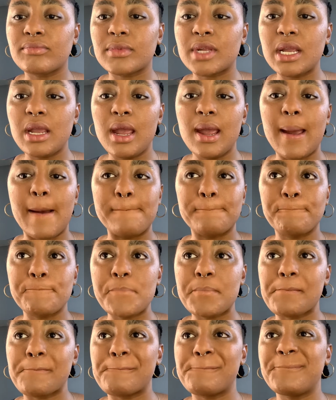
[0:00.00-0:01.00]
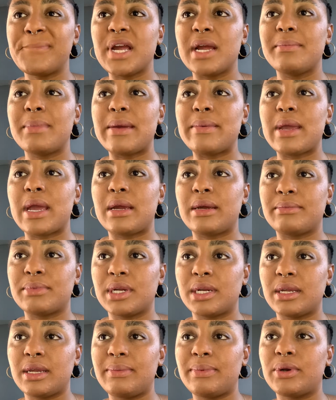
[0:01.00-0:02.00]
Yeah. Okay, maybe I am going
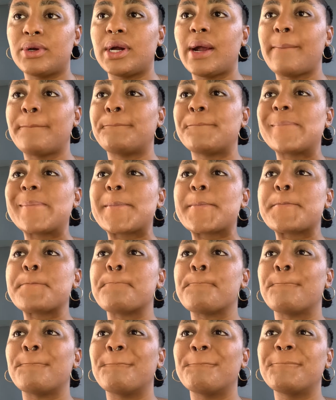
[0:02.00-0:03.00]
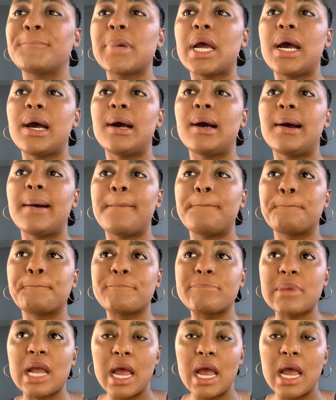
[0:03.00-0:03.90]
to keep it on.